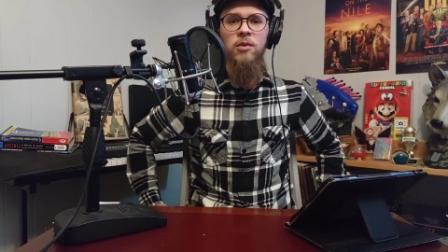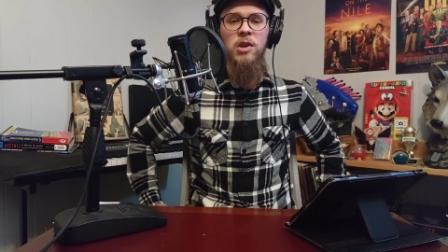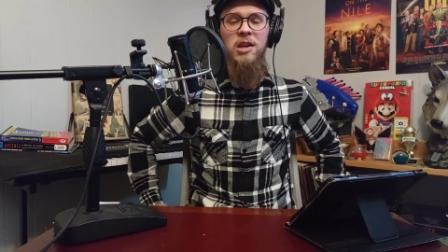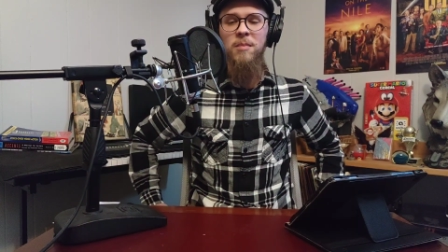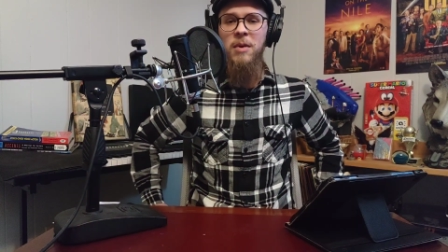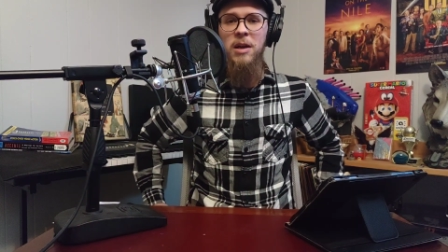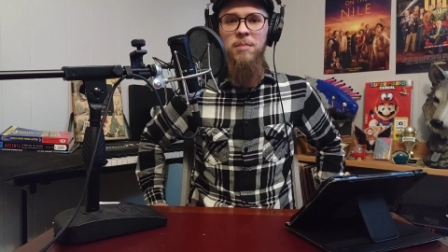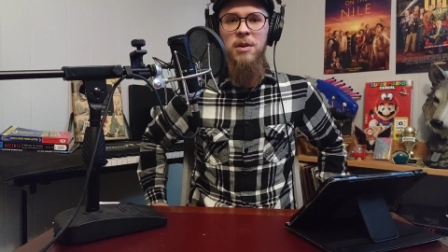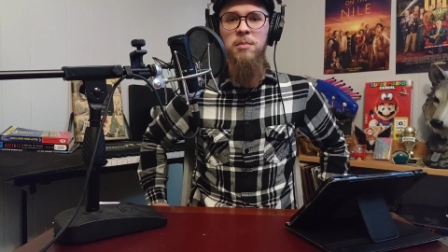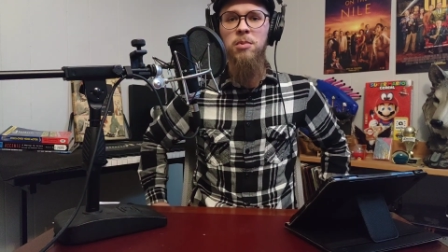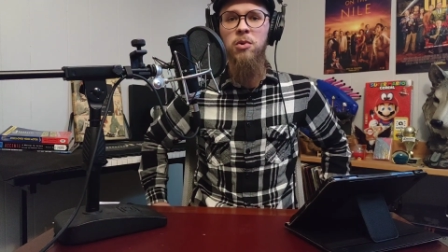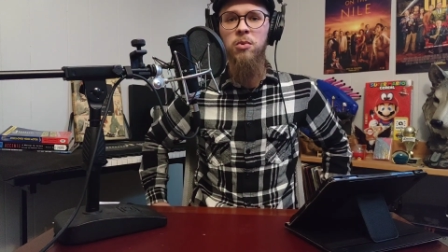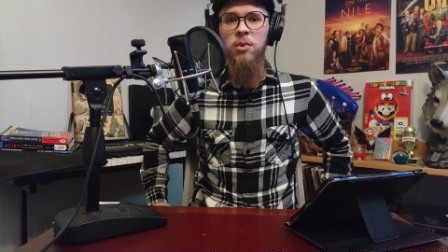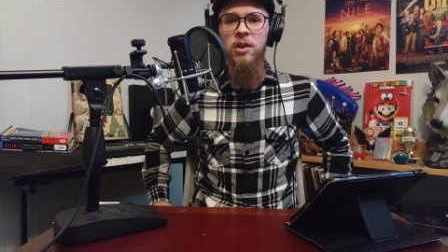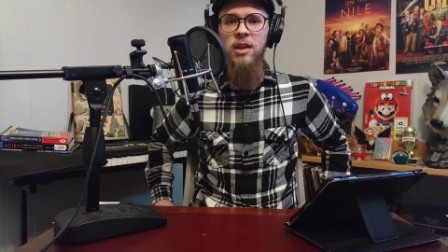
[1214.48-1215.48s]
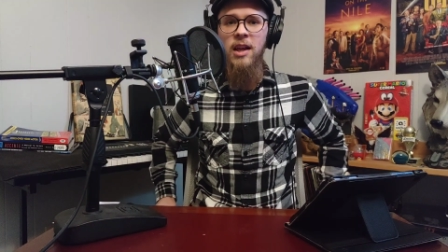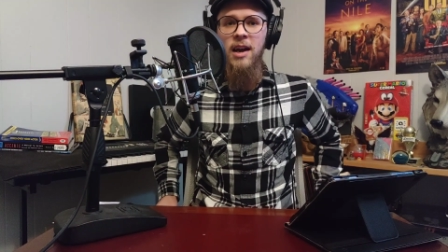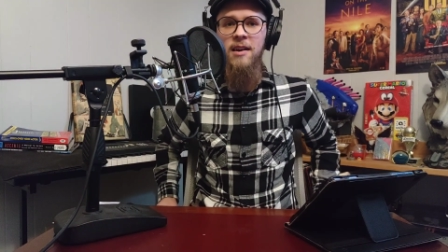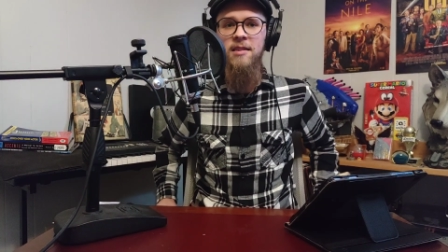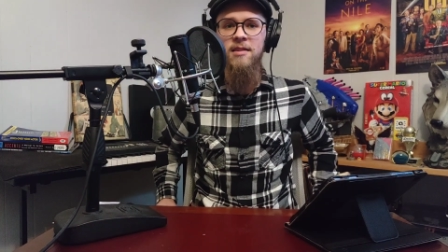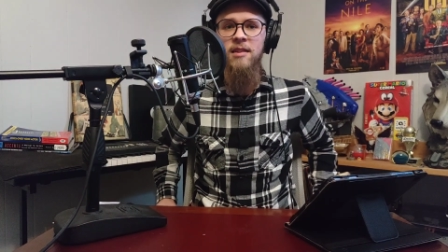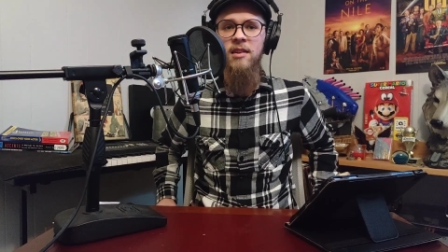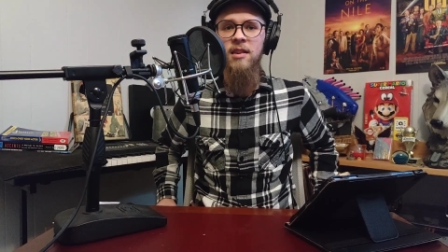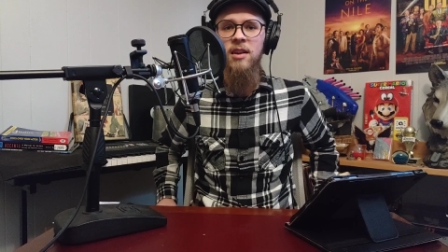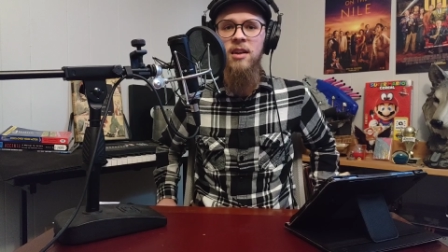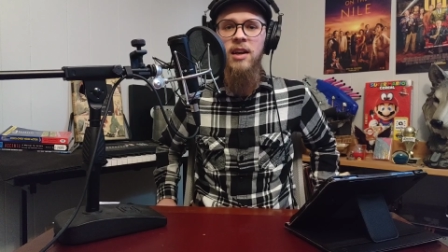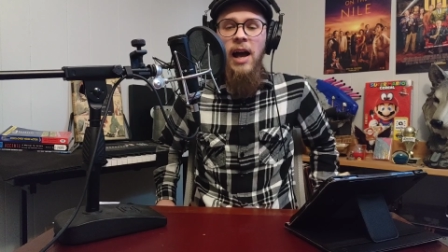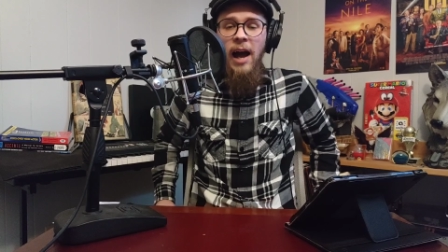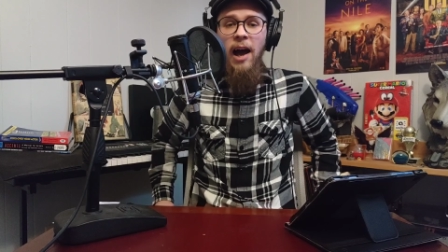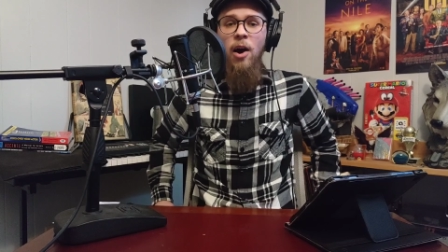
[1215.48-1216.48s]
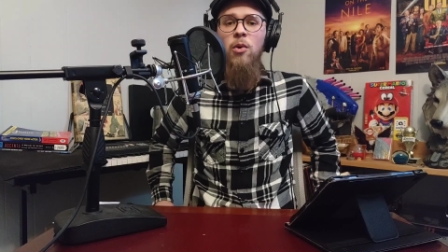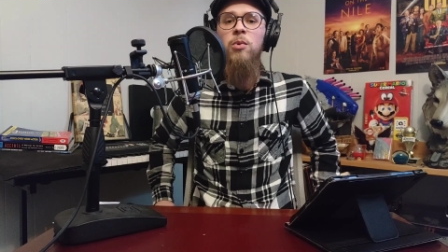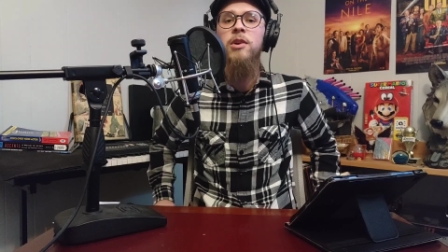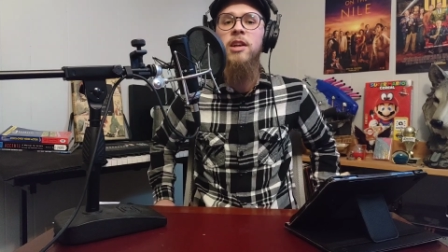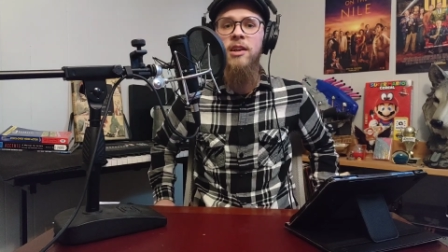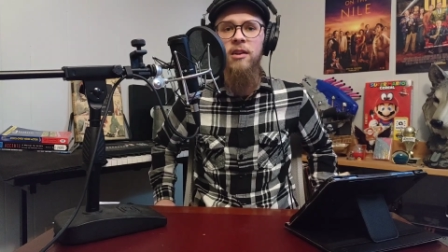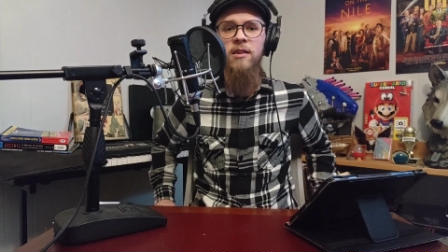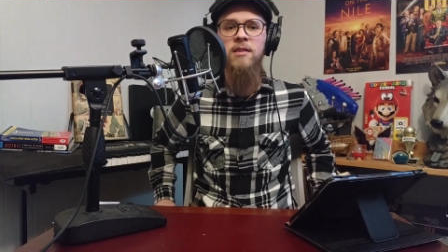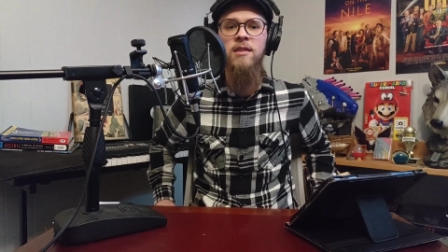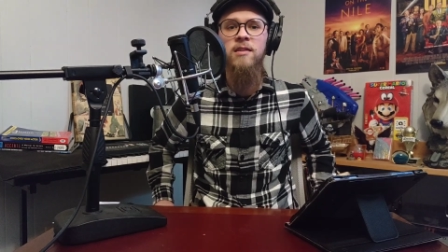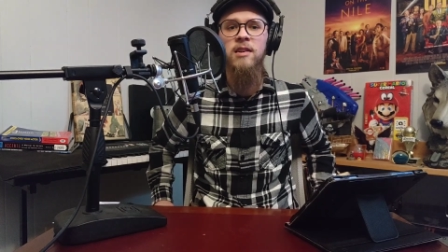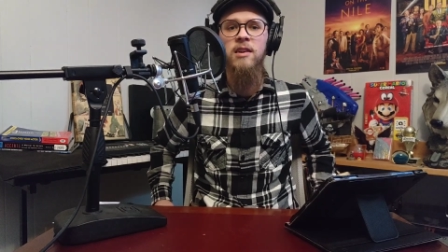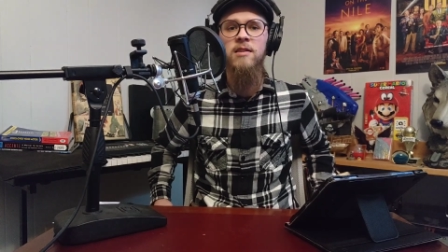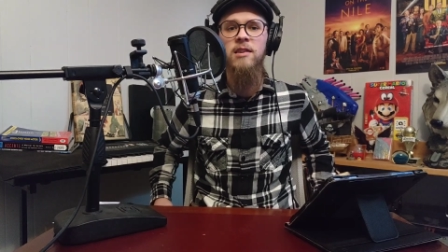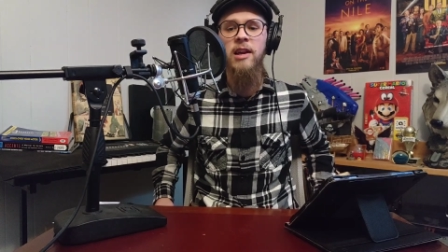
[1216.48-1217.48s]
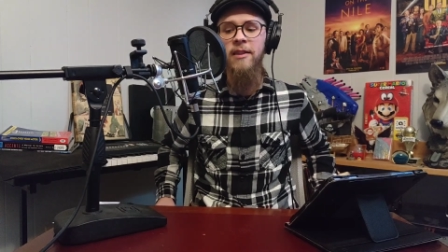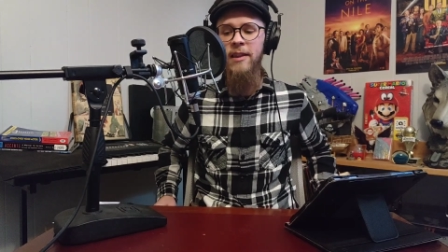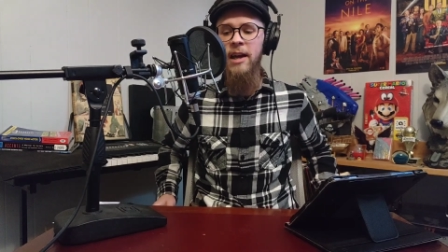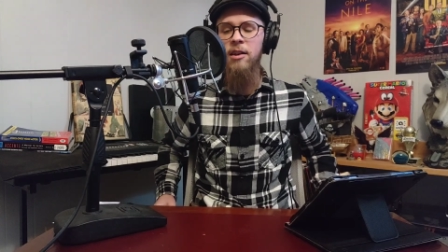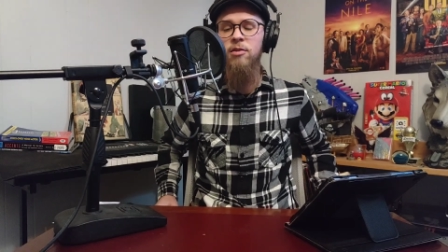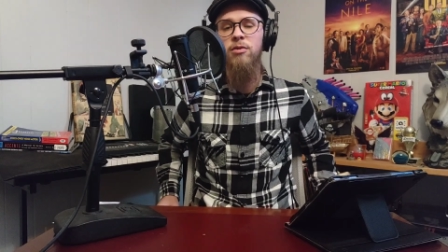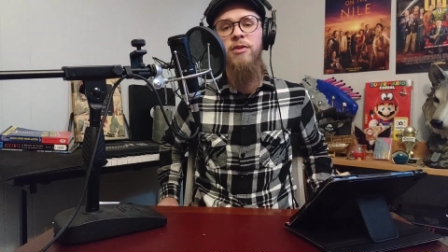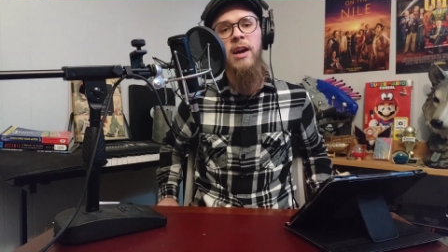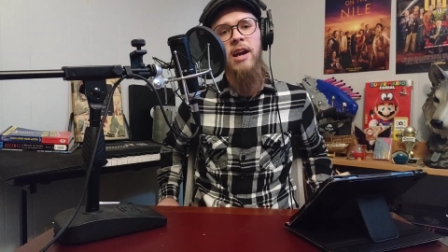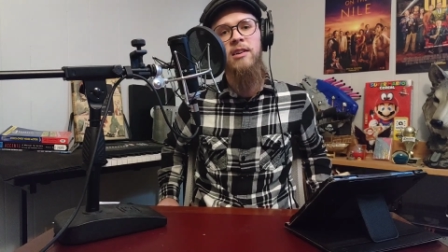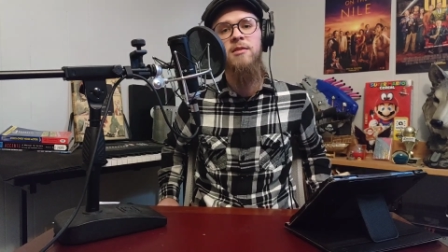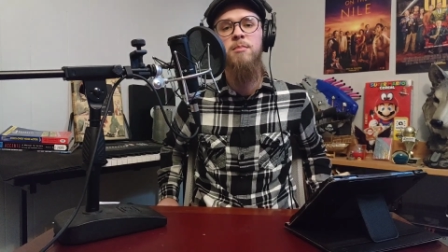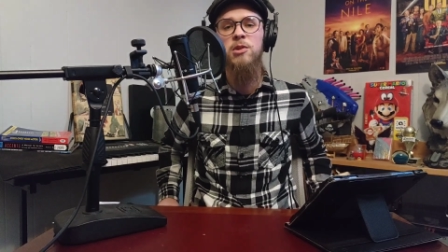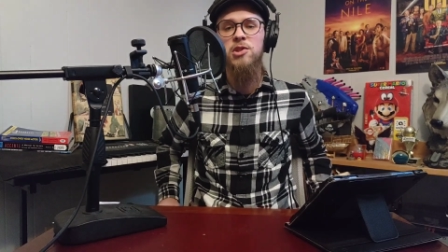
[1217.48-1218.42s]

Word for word: we can make people realize how ridiculous this is and that in fact,